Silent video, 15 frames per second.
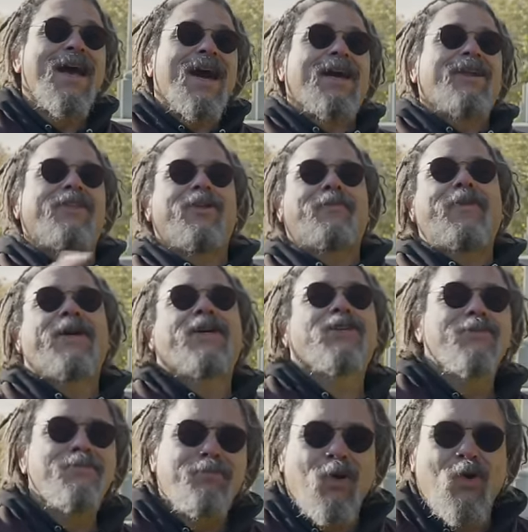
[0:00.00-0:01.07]
Another
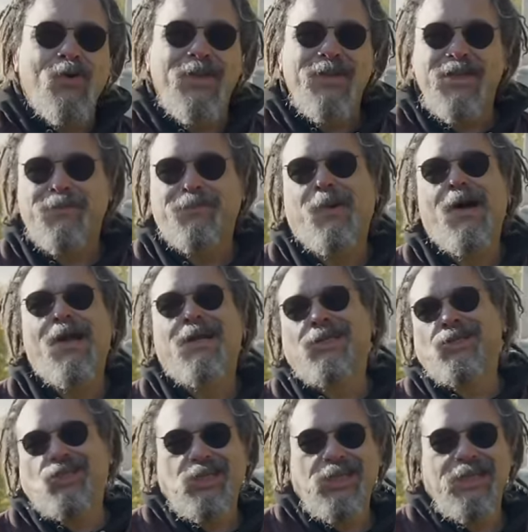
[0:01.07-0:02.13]
person born in this park
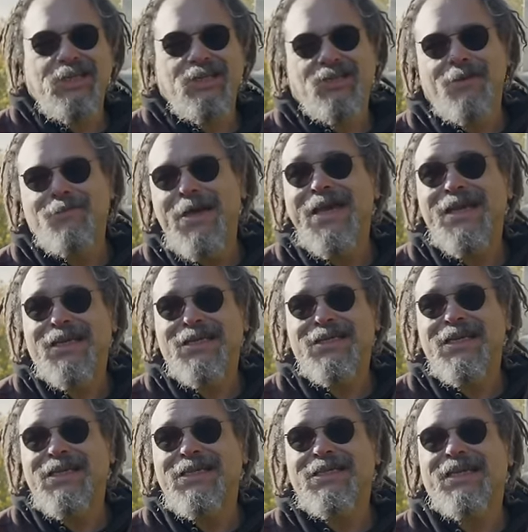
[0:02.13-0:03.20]
changed America's
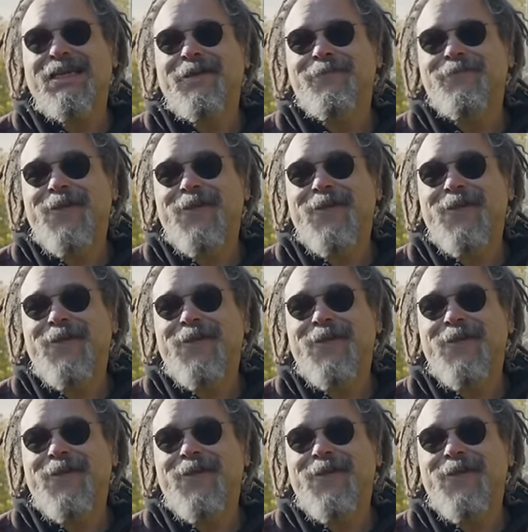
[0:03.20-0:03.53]
history.